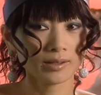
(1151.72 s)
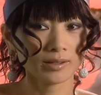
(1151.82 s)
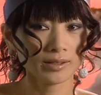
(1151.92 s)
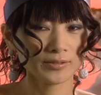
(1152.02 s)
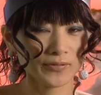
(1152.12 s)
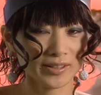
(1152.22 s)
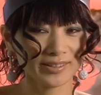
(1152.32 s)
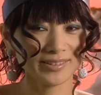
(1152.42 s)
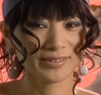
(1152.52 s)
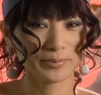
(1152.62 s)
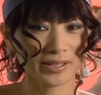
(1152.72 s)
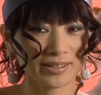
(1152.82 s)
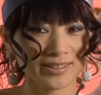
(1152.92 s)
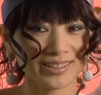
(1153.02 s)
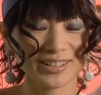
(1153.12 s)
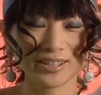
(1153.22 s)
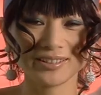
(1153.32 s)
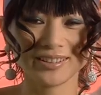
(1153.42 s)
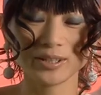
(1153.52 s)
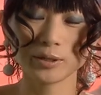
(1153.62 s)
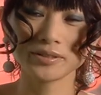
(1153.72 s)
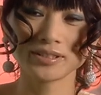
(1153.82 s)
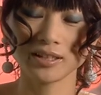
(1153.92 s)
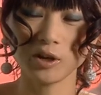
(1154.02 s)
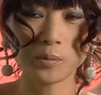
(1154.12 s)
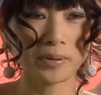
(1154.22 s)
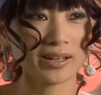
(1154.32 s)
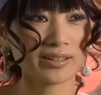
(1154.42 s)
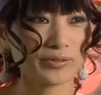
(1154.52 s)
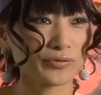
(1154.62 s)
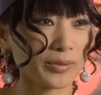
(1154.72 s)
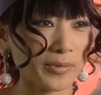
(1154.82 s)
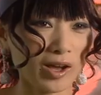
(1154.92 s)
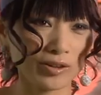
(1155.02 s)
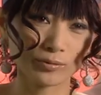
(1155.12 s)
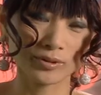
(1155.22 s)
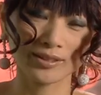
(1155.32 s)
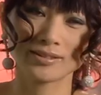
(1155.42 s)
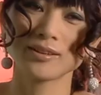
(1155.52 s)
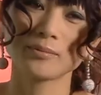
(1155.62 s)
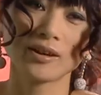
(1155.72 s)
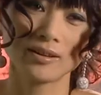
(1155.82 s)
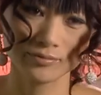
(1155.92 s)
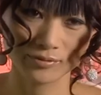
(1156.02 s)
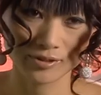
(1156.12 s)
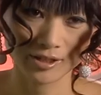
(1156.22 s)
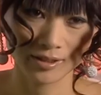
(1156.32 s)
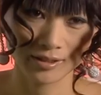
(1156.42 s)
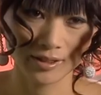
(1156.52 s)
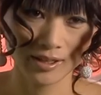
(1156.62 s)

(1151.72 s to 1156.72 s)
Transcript: It's funny, in the beginning, he always say, oh, Ling, you're from Hollywood. I said, come on, Fu Chen.